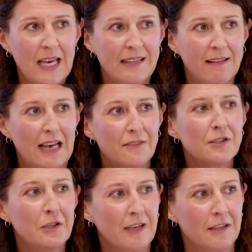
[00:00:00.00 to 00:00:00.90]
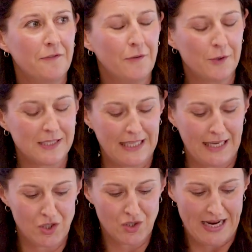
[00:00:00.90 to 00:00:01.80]
And they'll have to look at the
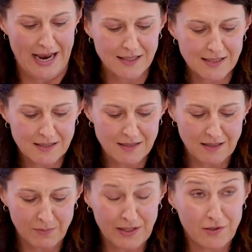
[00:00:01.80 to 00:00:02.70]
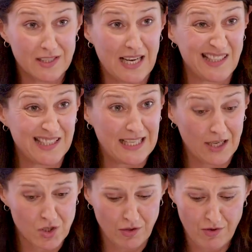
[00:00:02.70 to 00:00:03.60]
4-stage test that we looked at in
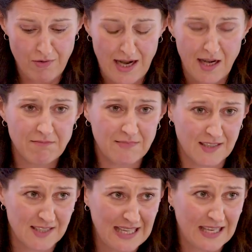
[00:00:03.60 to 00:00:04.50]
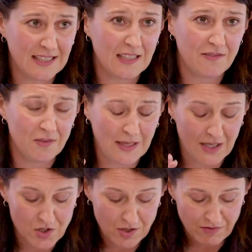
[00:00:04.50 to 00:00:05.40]
section 3, understanding the
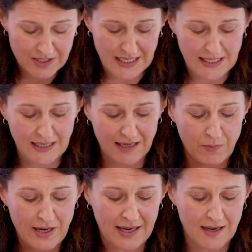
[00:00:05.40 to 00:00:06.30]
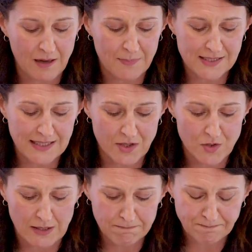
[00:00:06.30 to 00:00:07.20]
information, retaining it, weighing it up,
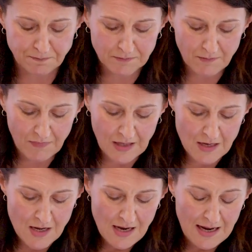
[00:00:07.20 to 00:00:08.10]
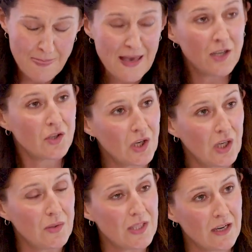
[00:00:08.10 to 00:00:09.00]
etc. And then
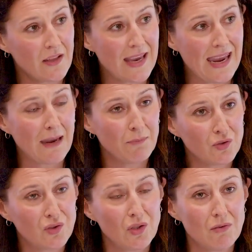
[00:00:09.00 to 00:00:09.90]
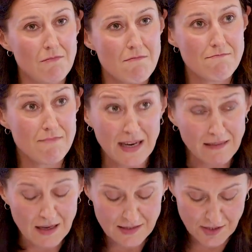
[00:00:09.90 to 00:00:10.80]
concluding, are they able to
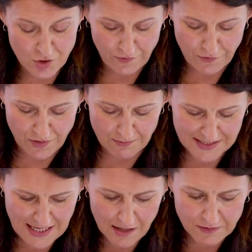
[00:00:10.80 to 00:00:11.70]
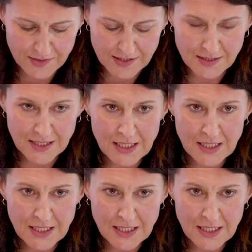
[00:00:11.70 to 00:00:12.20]
make that decision for themselves?